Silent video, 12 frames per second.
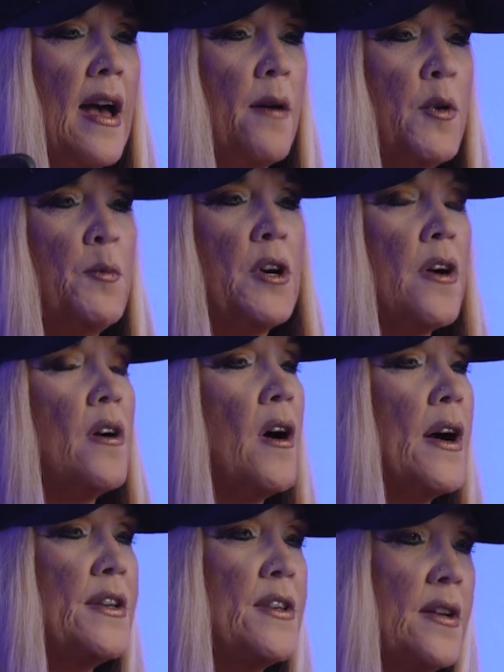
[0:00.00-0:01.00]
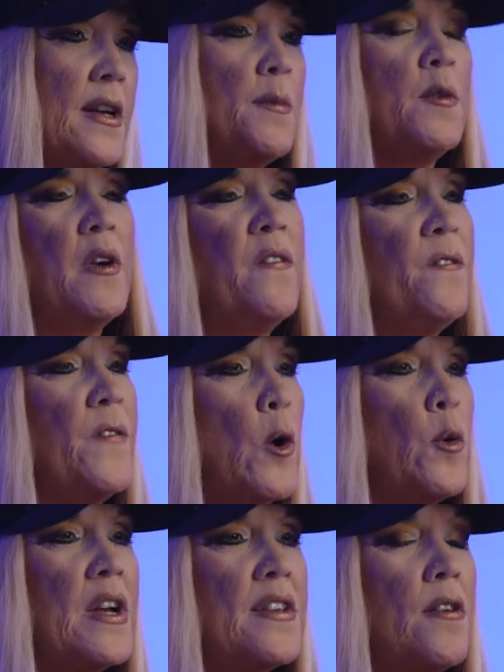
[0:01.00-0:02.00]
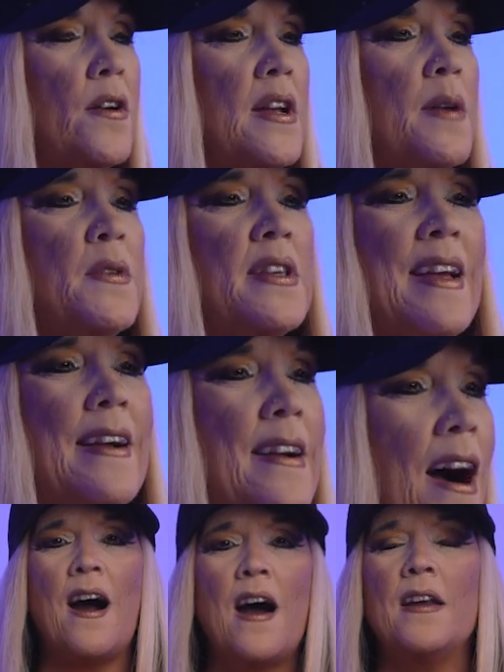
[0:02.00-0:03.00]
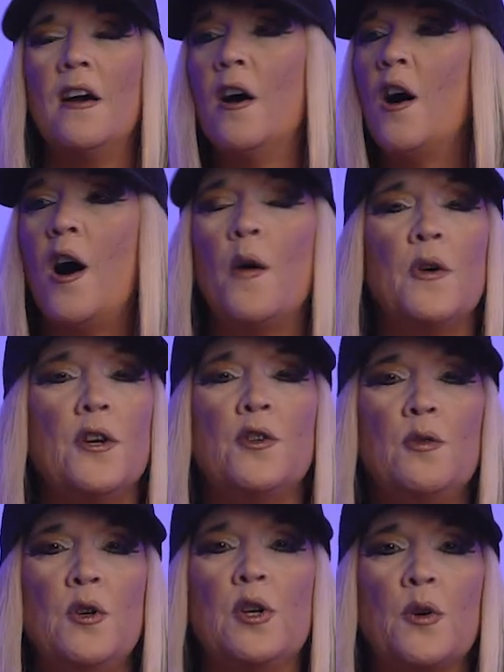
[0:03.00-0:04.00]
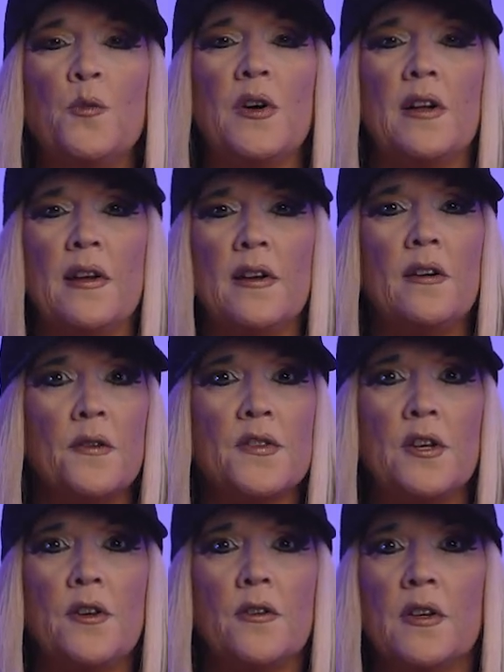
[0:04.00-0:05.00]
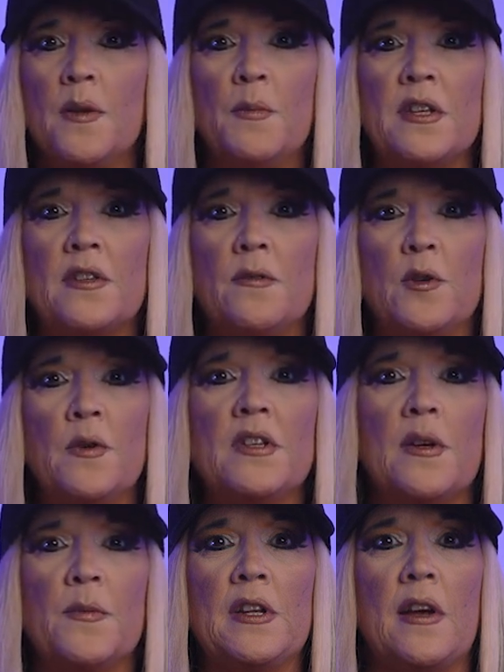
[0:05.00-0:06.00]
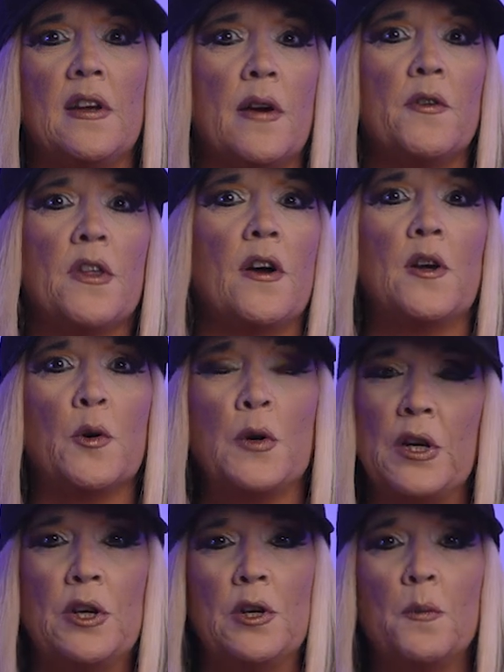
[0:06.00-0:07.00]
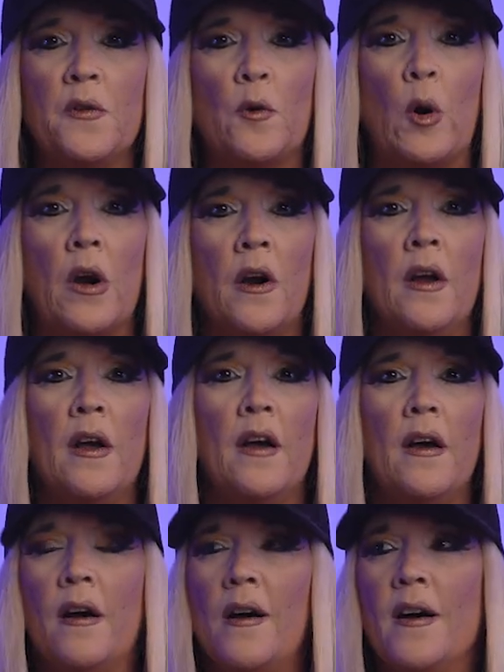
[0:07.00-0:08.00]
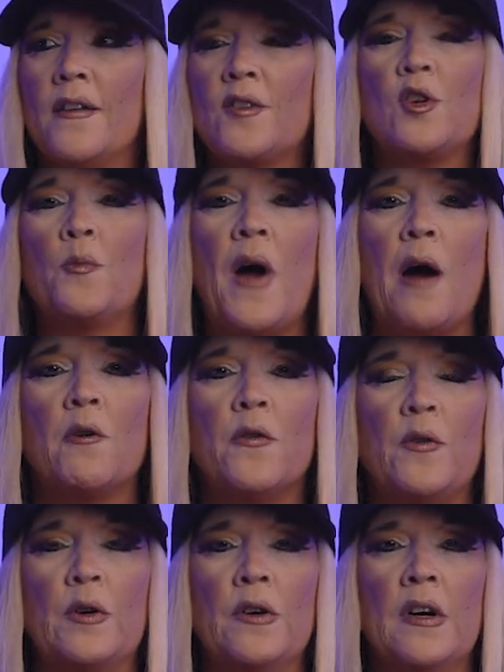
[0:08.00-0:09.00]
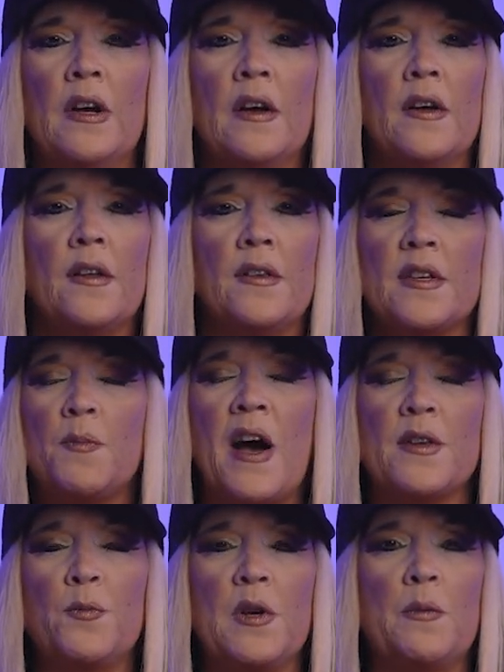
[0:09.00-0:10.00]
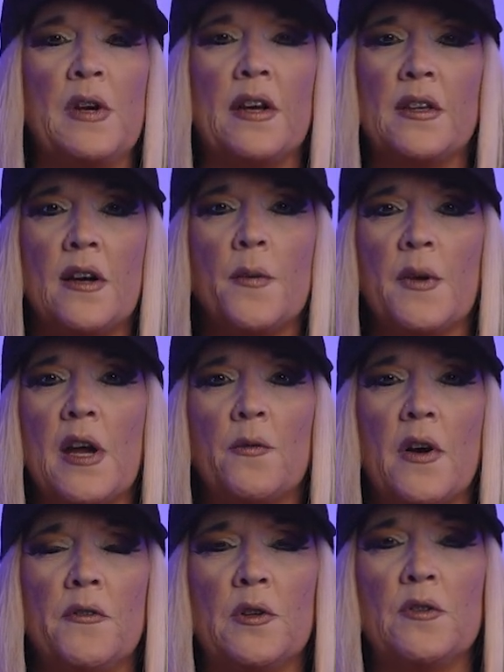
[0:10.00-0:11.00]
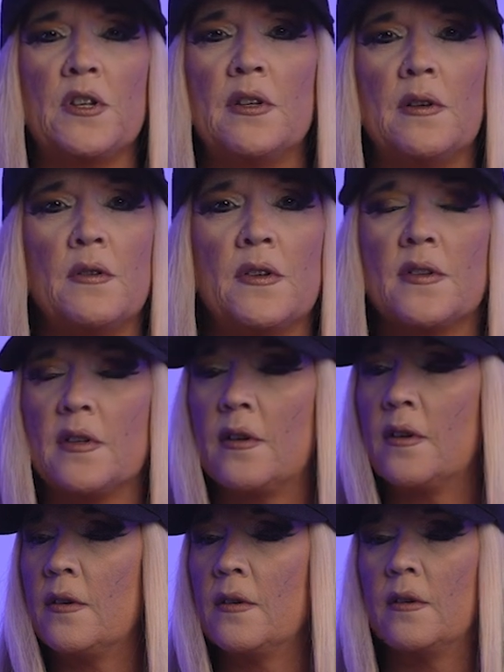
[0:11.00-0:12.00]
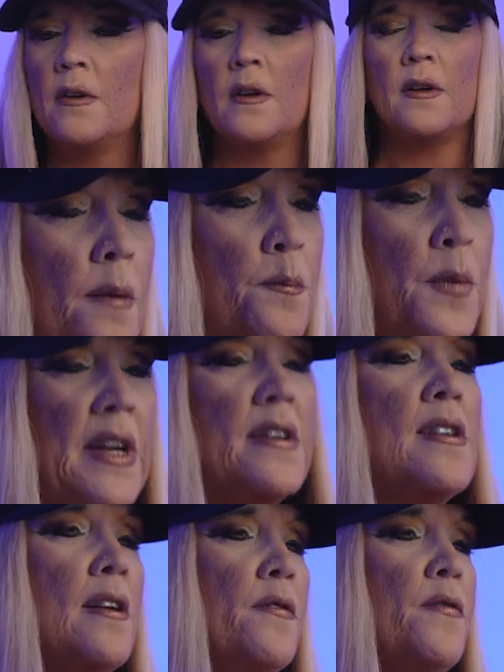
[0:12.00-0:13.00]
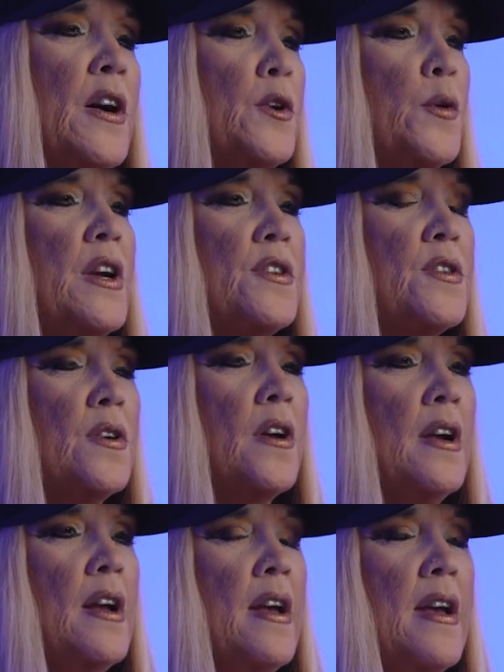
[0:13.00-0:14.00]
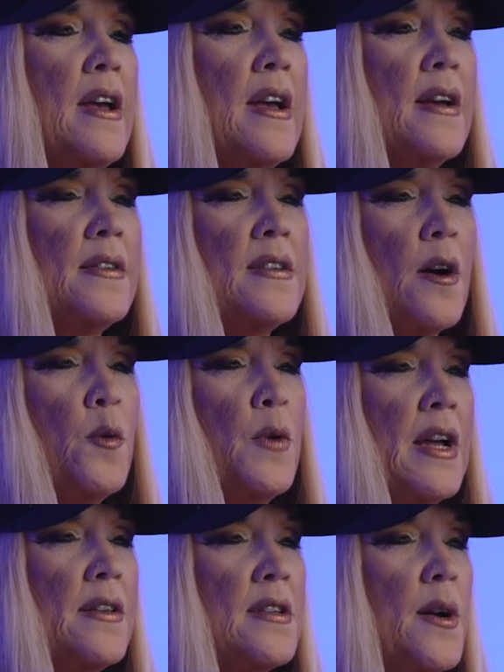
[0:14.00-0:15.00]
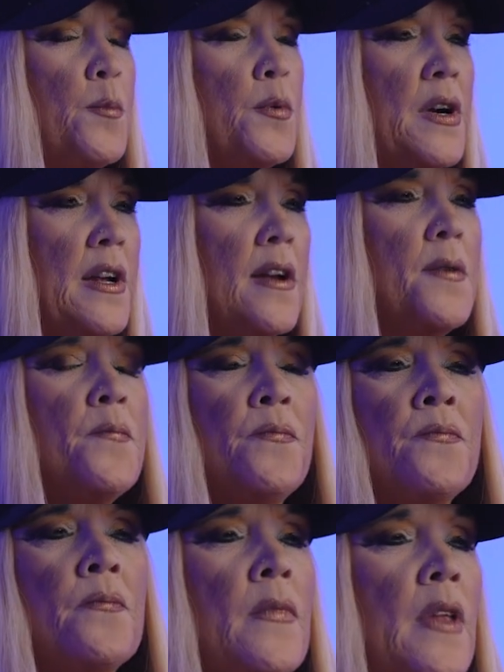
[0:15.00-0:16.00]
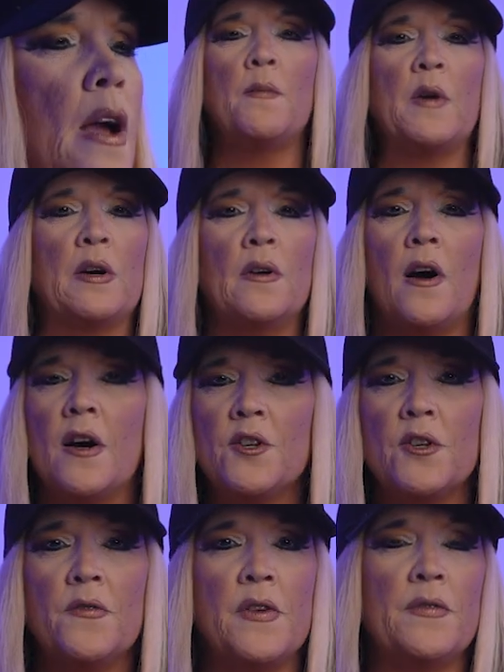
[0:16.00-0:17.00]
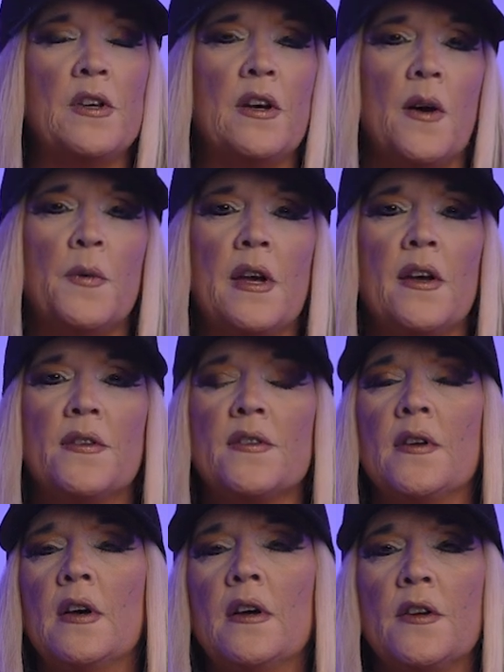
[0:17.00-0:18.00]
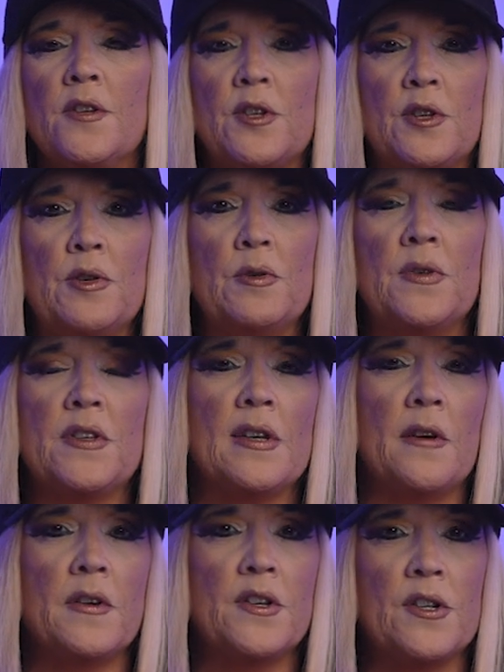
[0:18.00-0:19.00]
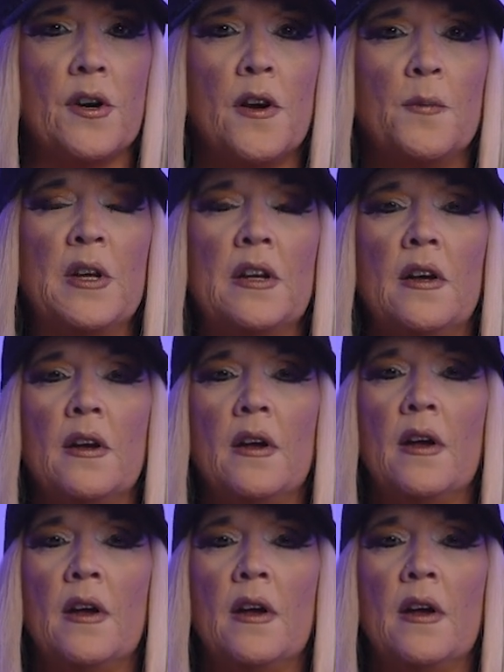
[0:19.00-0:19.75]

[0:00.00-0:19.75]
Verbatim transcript: and we put our eyes on Him and we focus on Him and say, God, I want to do your will. And then all of a sudden, you're in the midst of doing something that you never thought you were going to do before. Ah, so powerful. This past week, we had the Cupcake Revolution. It was uh, a big sale fundraiser, and uh, we ended up bringing about 150 cupcakes to the Salvation Army.